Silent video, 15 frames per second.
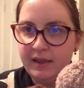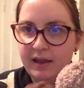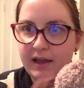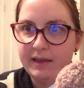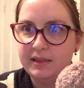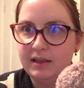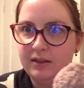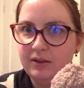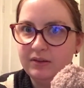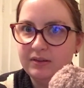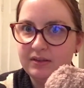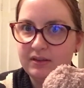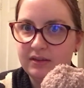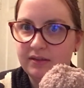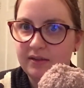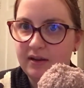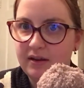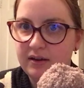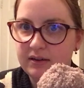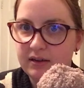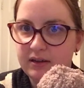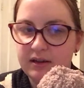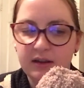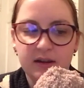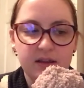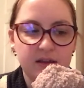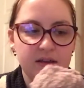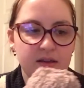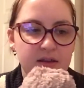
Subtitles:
and then use the darker colour